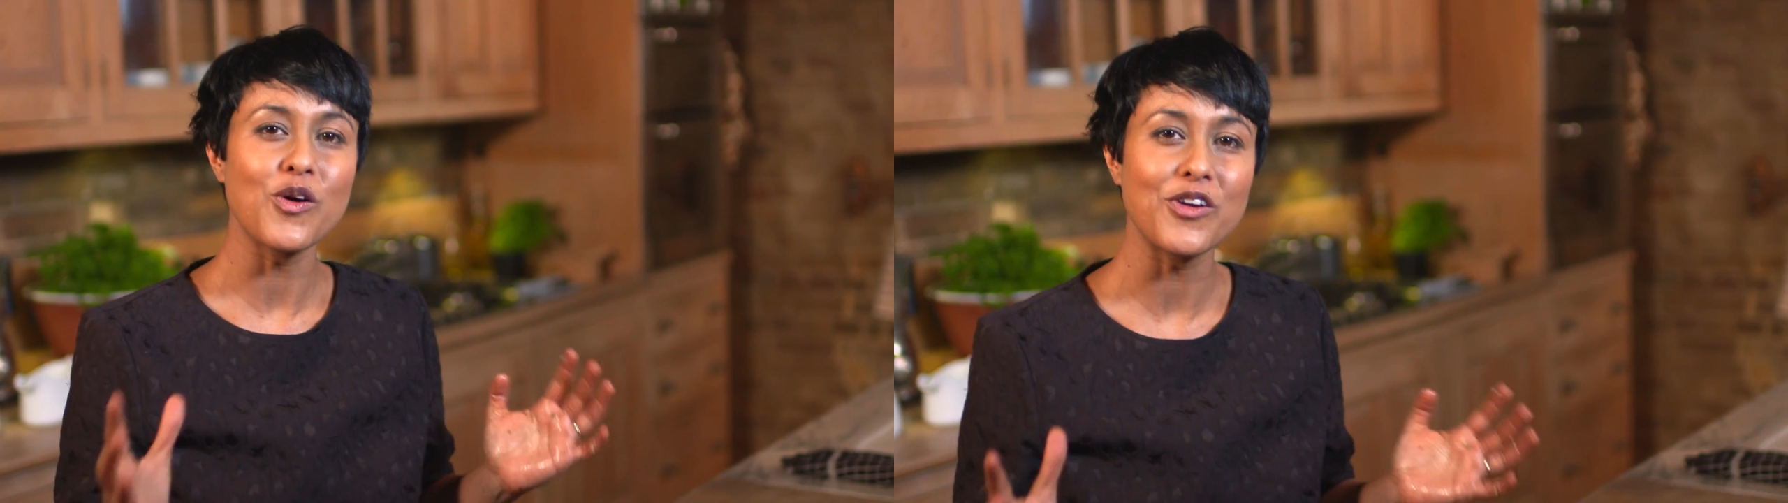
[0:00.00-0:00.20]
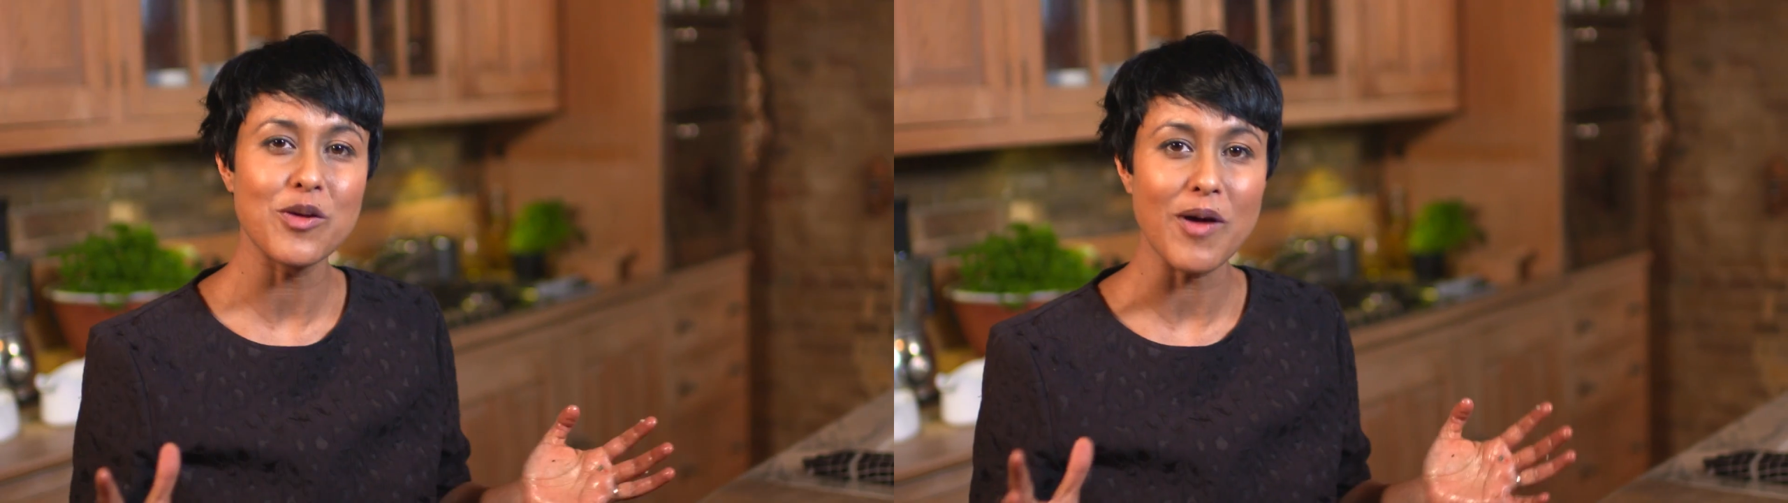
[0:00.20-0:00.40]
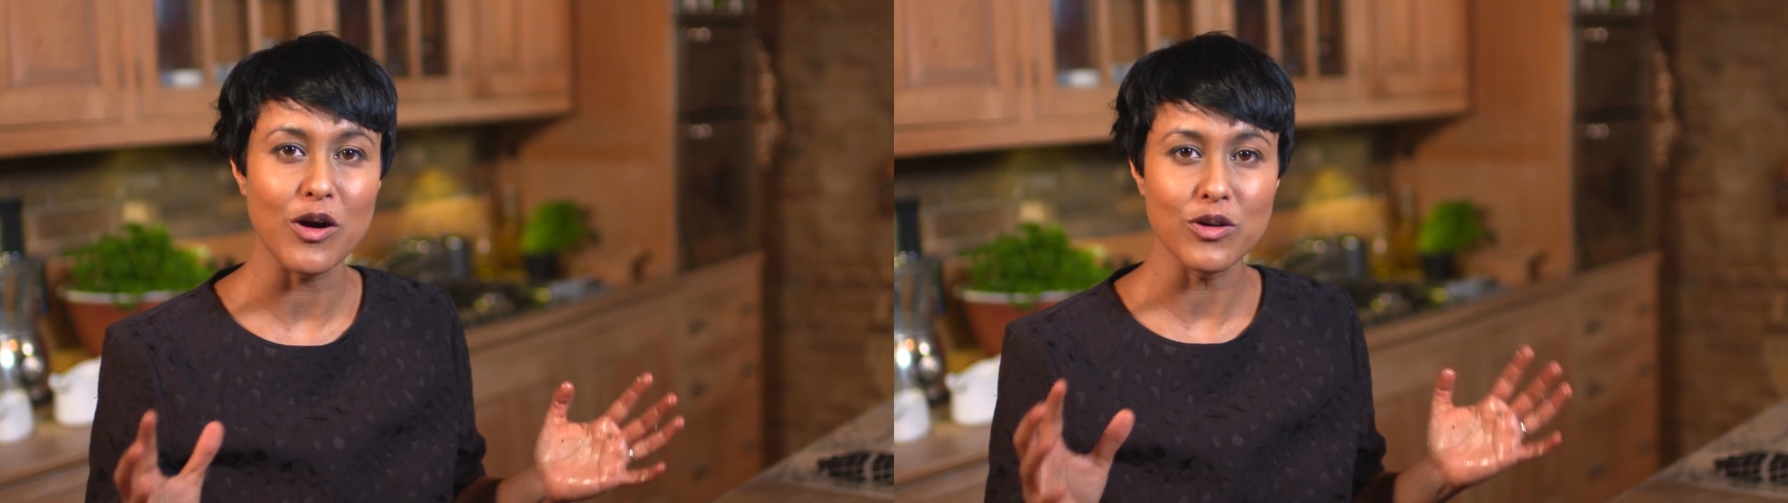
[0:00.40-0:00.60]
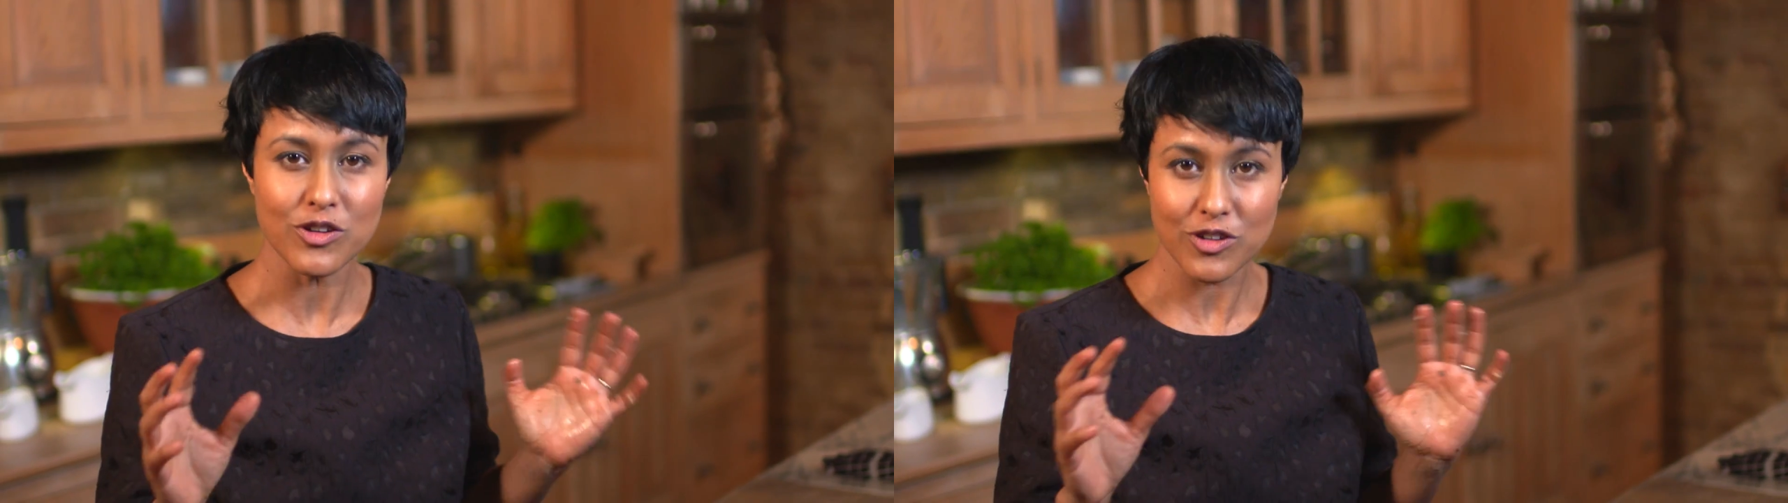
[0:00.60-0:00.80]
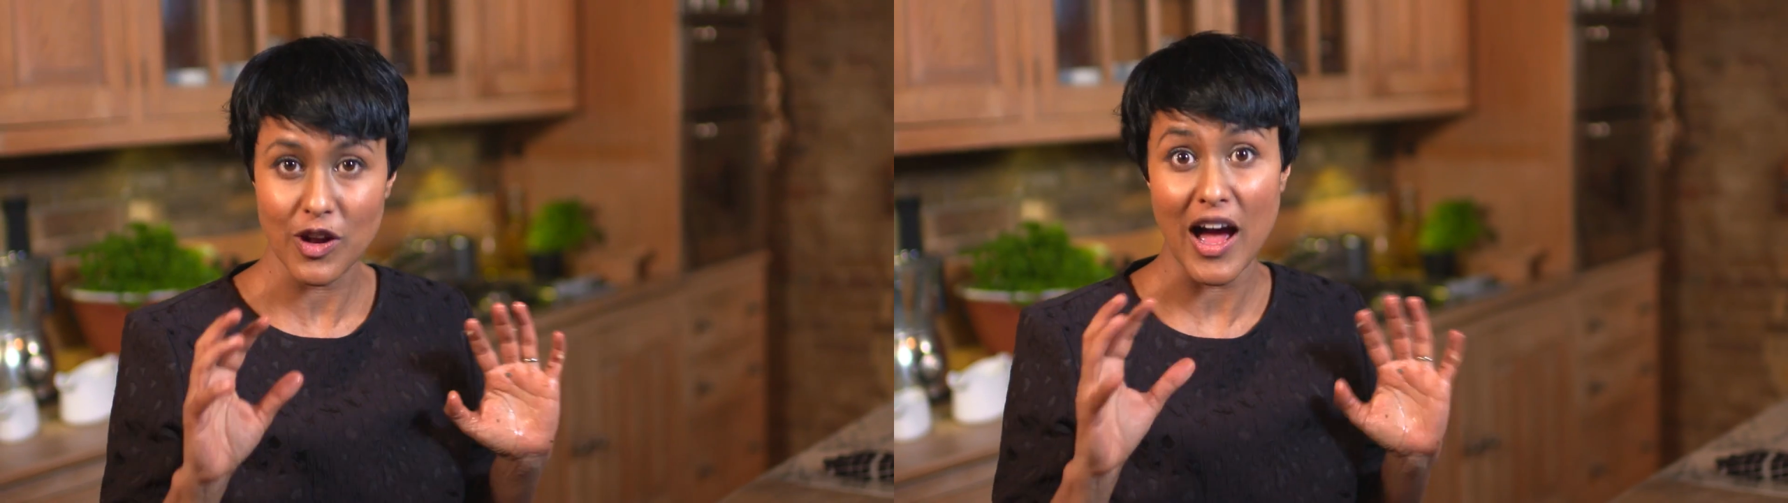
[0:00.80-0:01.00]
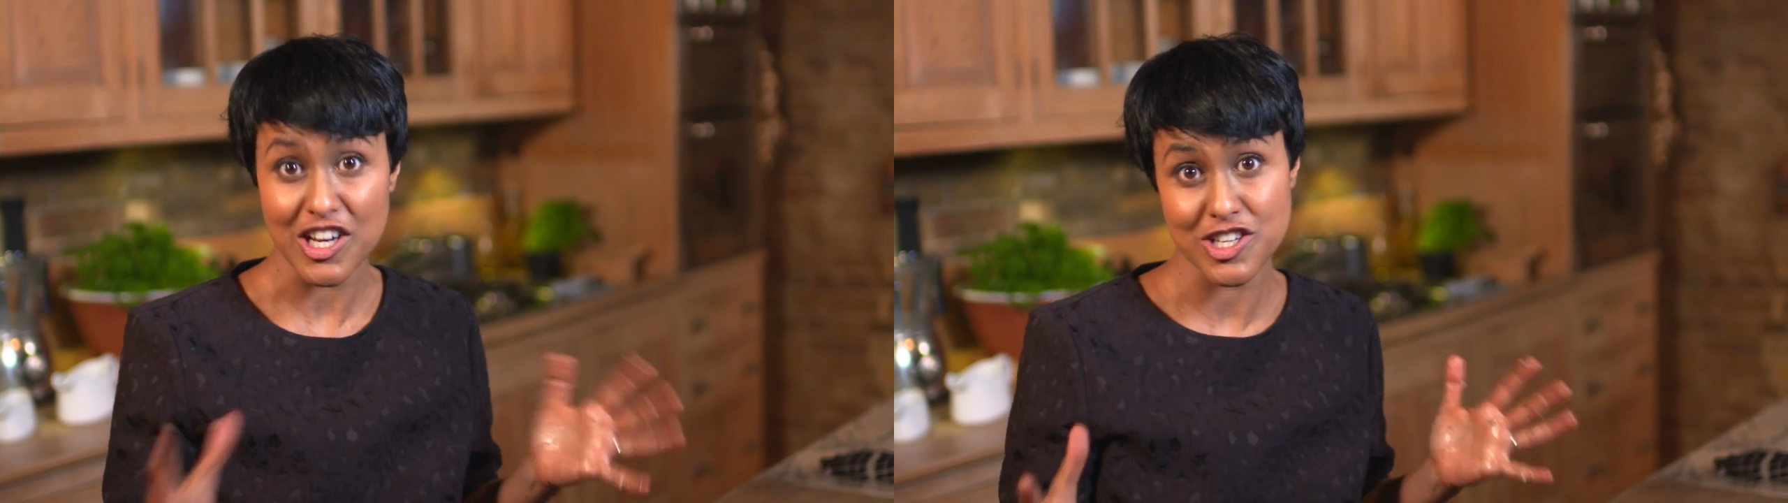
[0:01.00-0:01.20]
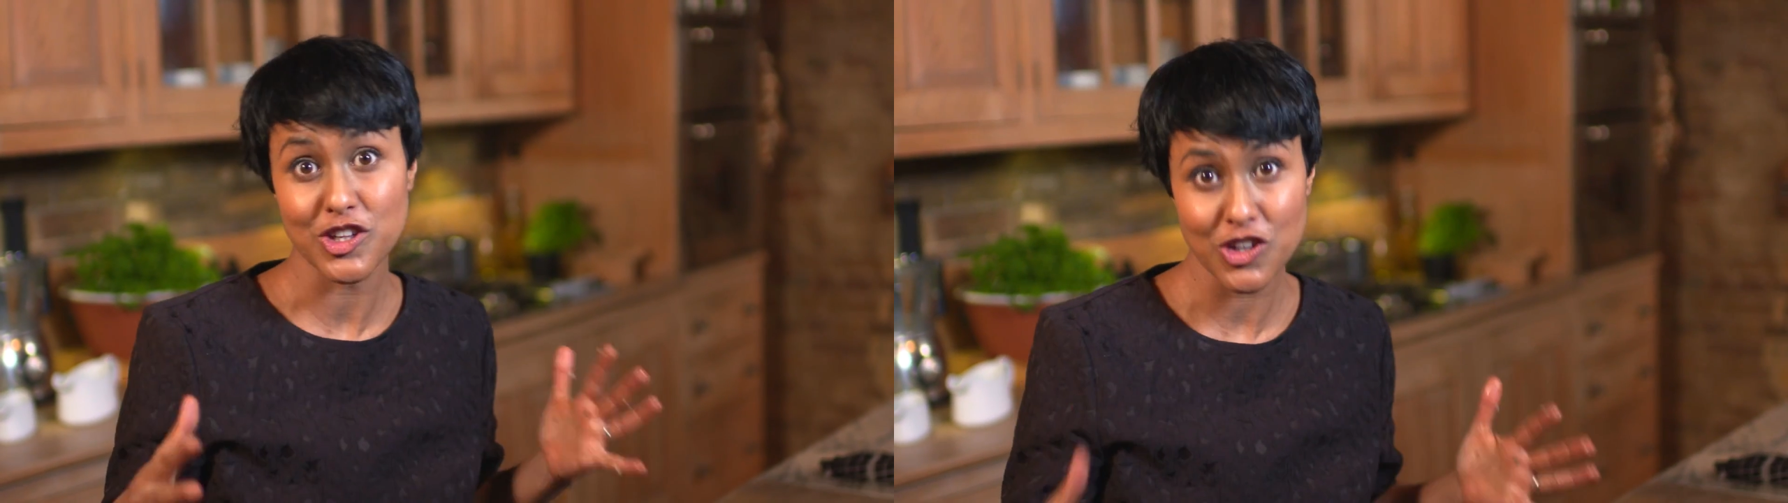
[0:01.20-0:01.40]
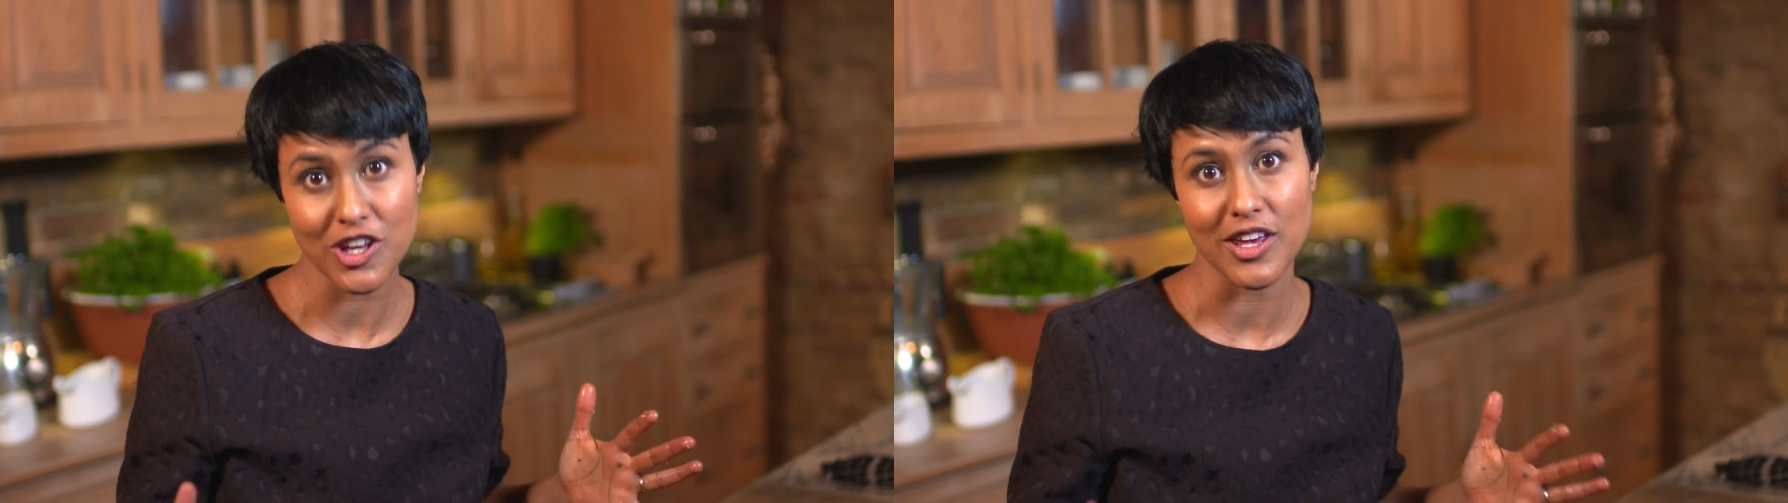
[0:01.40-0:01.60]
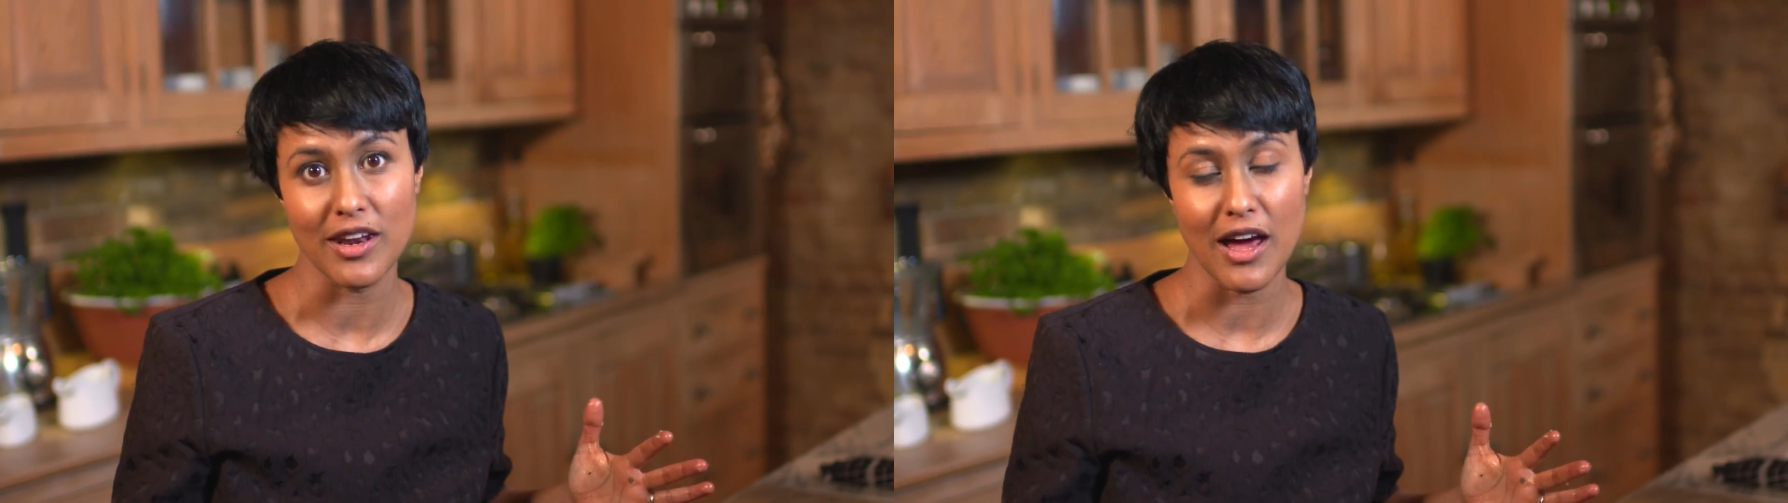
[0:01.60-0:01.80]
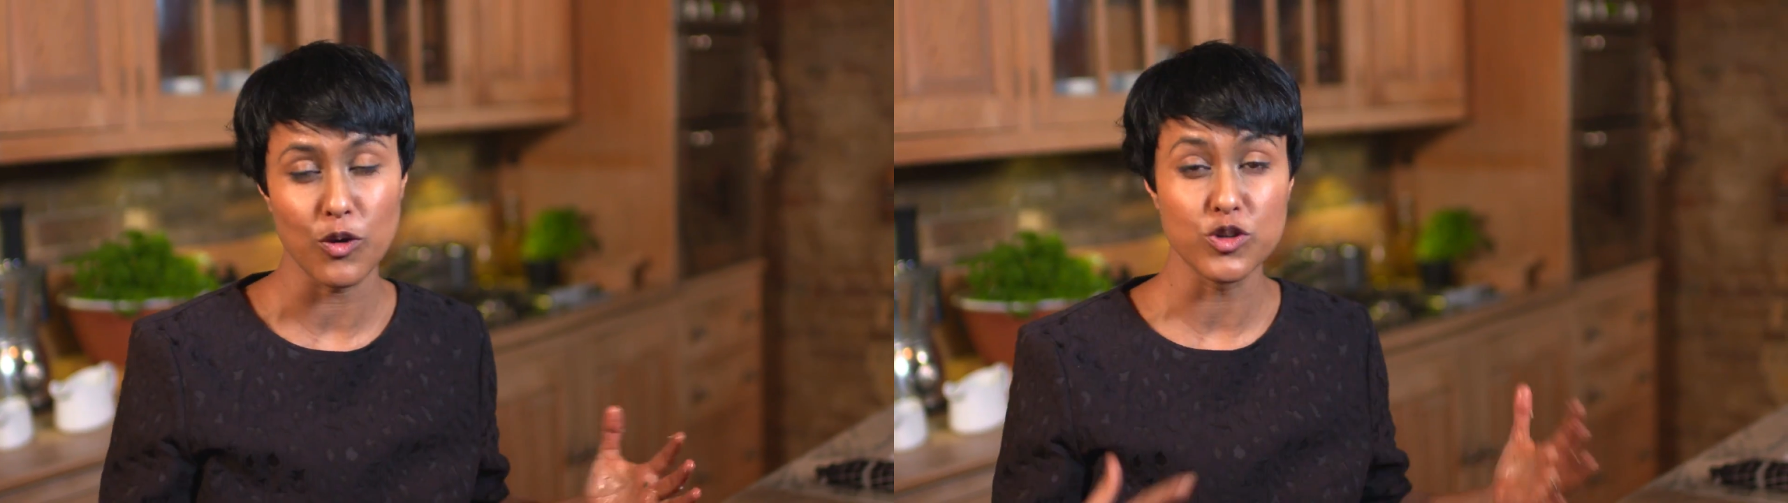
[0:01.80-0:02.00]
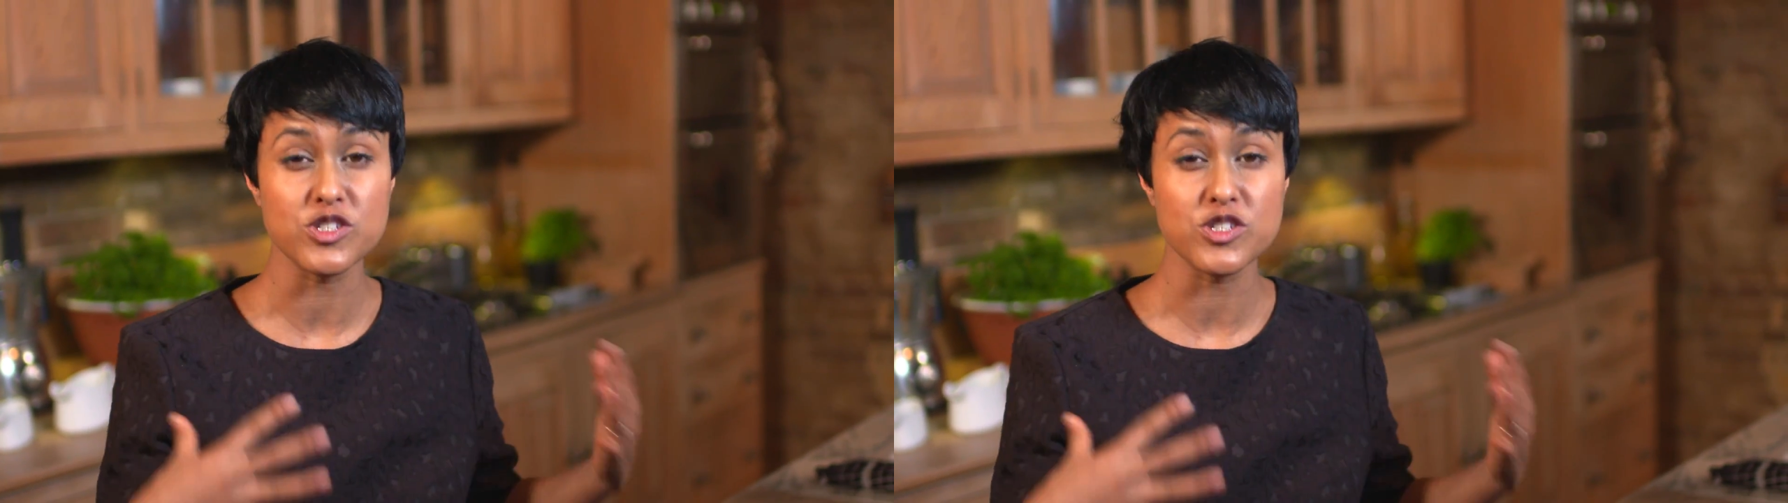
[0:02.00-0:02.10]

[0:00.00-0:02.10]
worry about actually cooking it now, you're